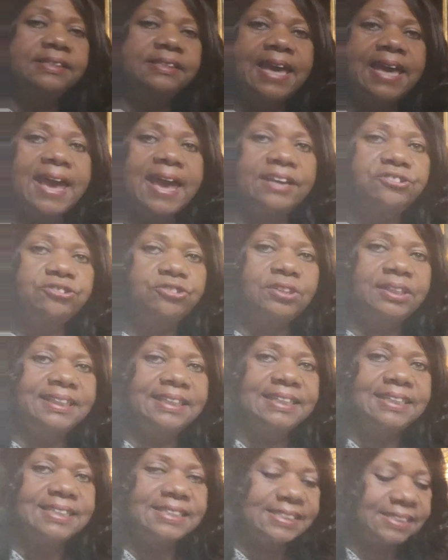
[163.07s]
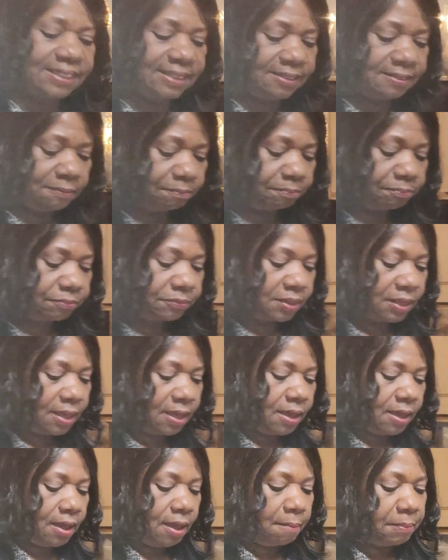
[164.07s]
actually isn't.
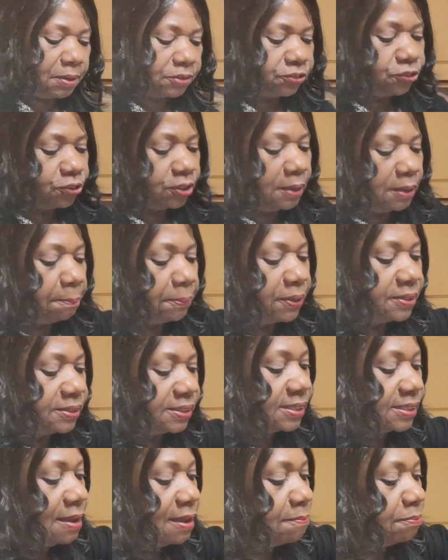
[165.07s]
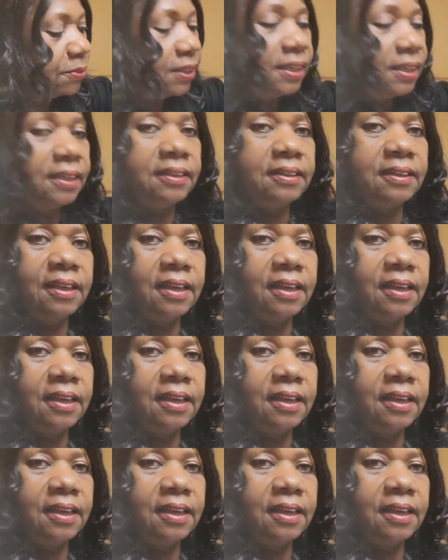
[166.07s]
But you can put something